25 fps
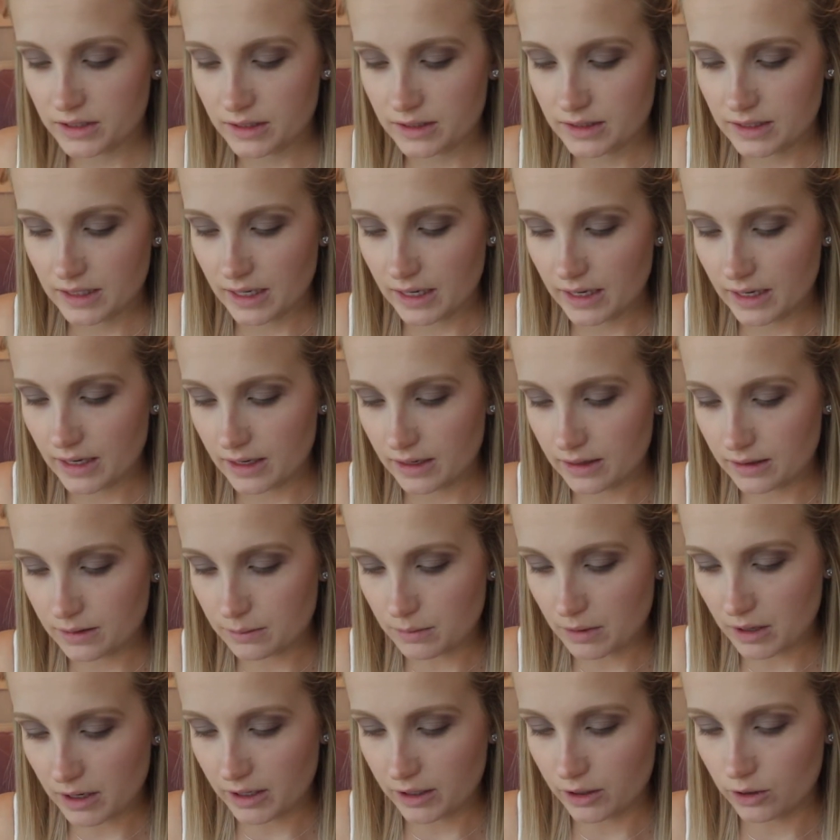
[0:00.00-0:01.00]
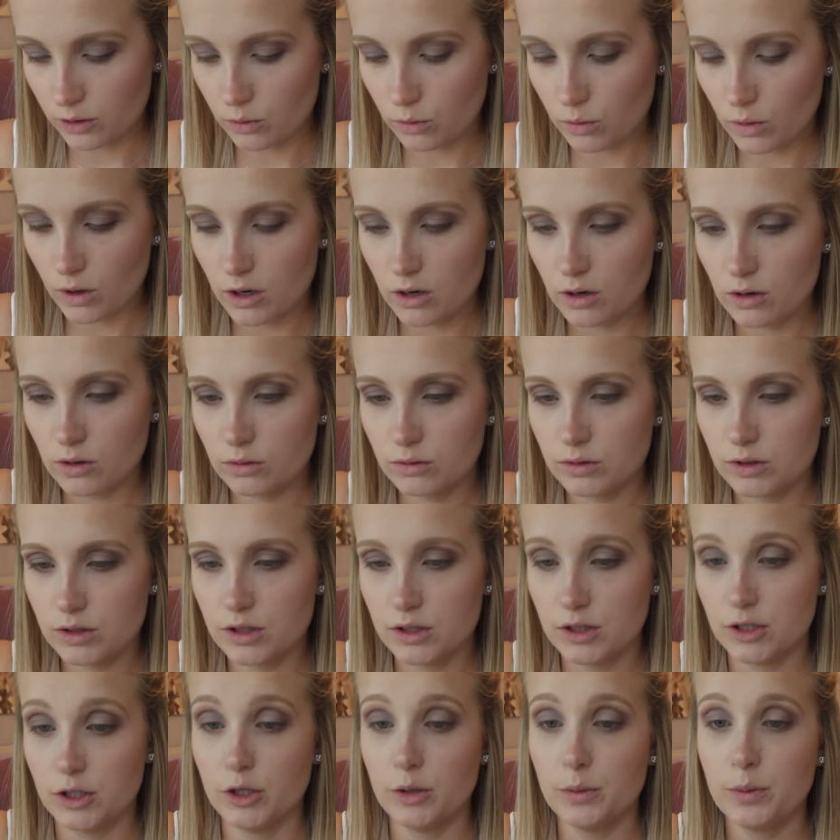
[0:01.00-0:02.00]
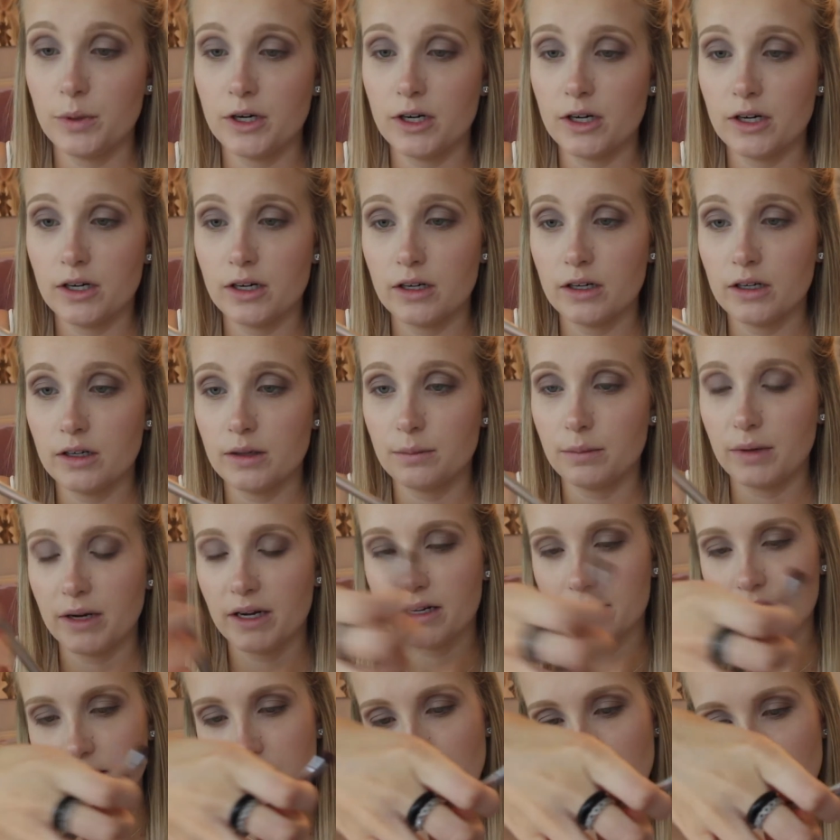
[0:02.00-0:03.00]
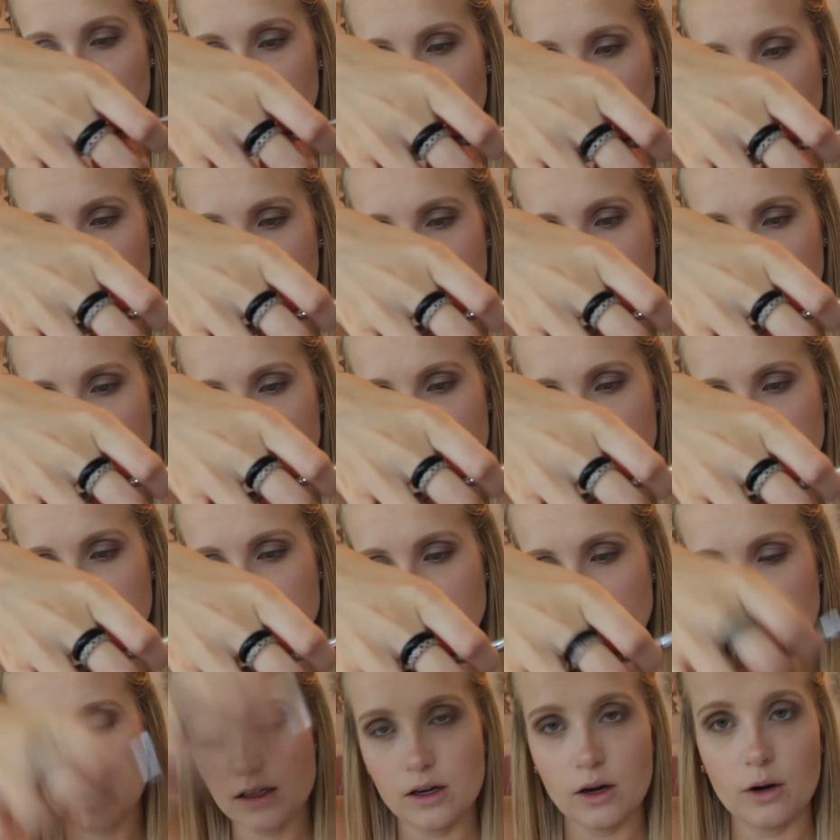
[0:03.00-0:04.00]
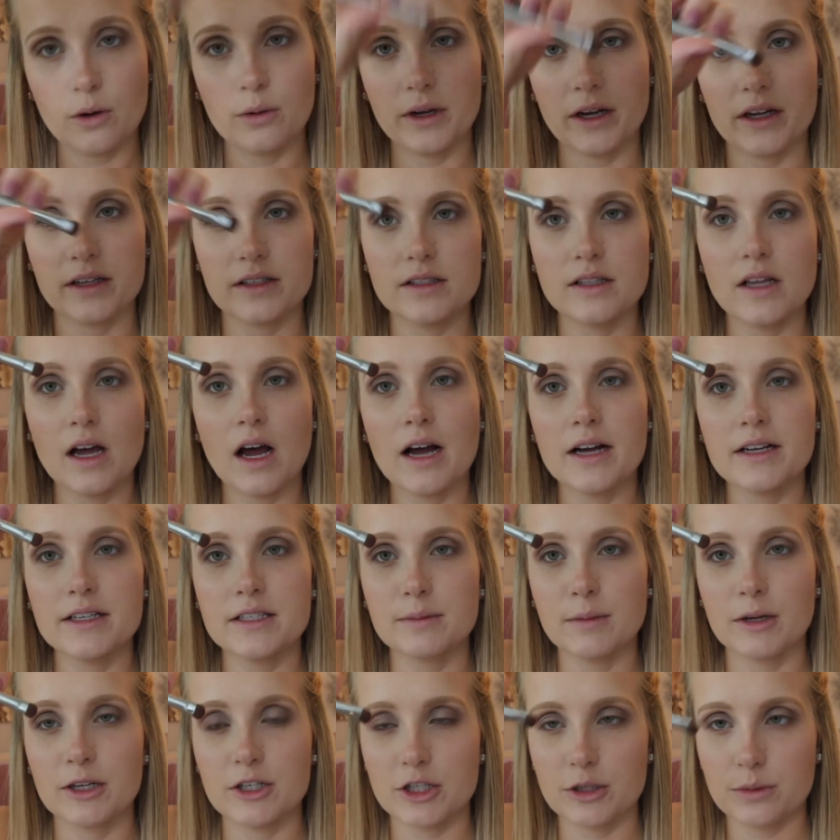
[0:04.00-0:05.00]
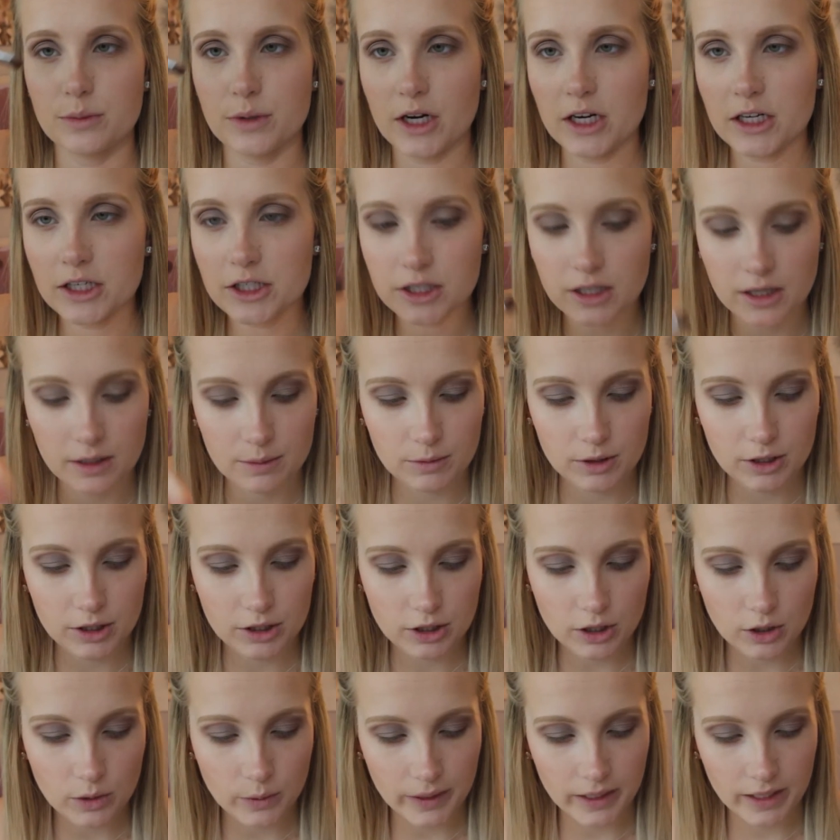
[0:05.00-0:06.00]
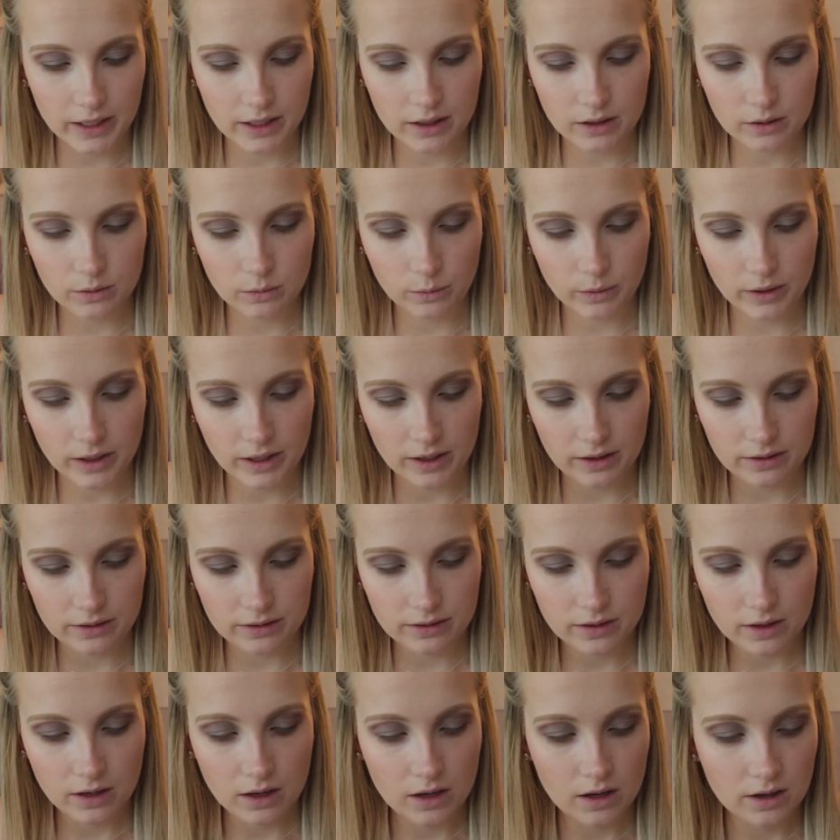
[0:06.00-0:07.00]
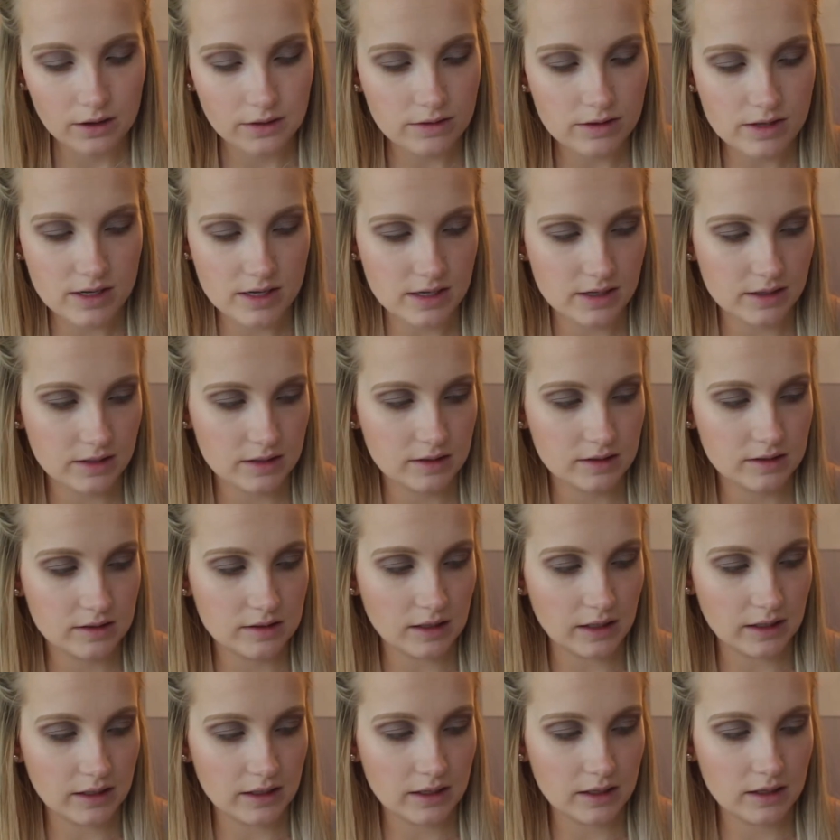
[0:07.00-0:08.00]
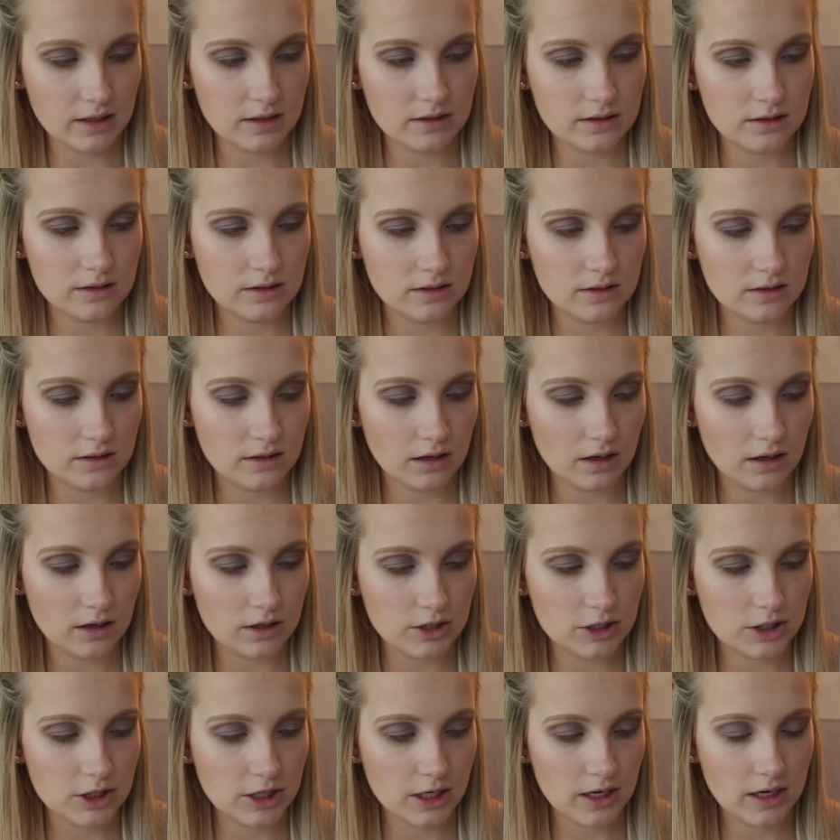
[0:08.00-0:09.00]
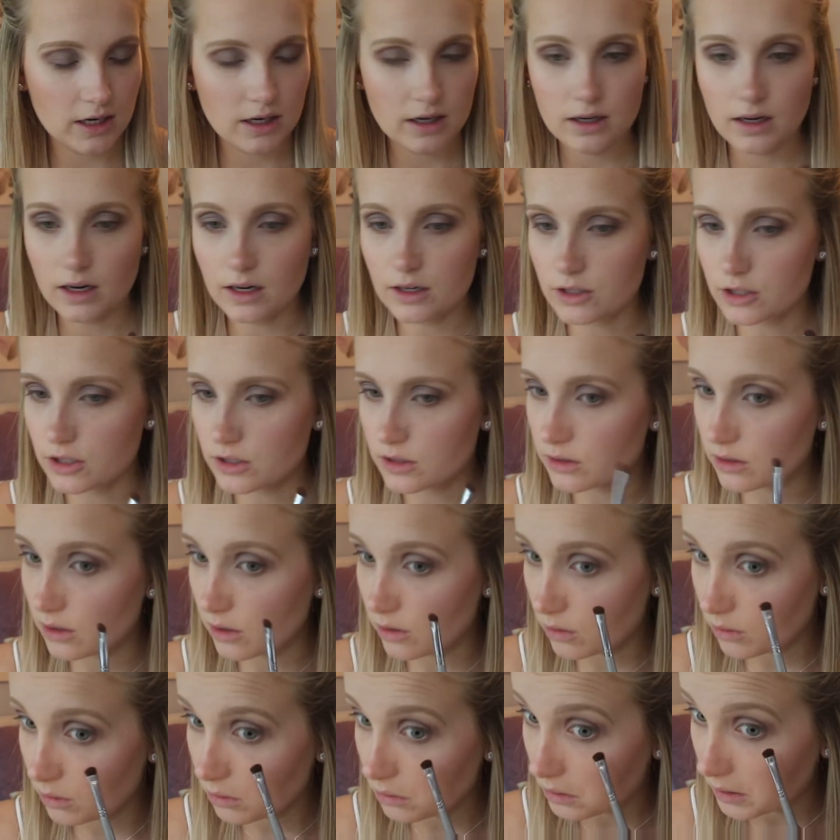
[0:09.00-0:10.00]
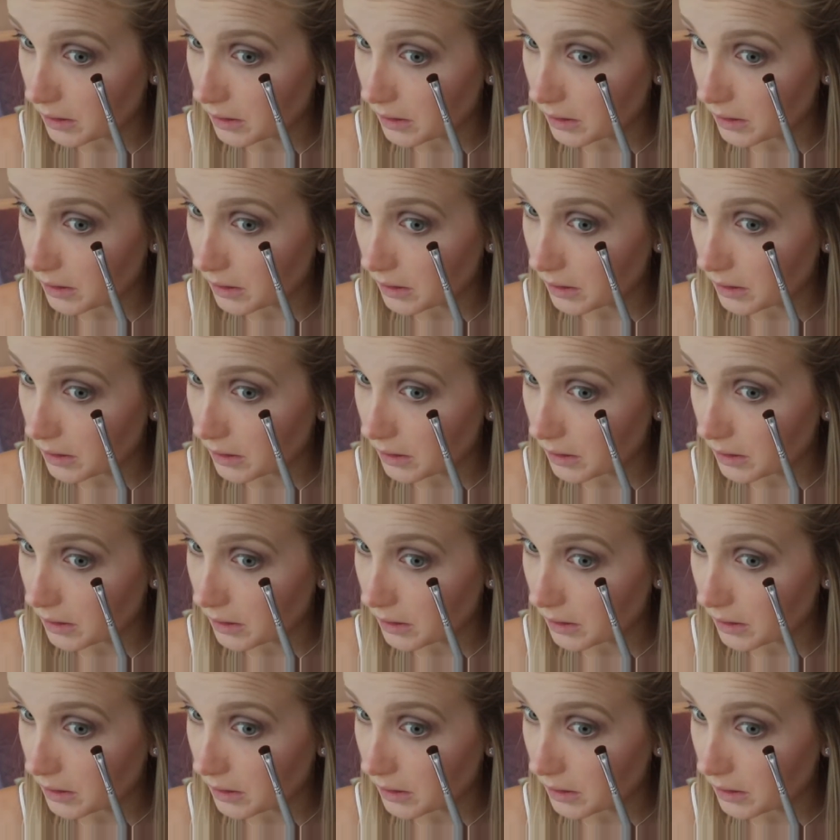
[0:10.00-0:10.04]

to take my Quo super banged up, I think it's the, oh yes, the eye smudger brush, and I'm going to go in with the second shade and just go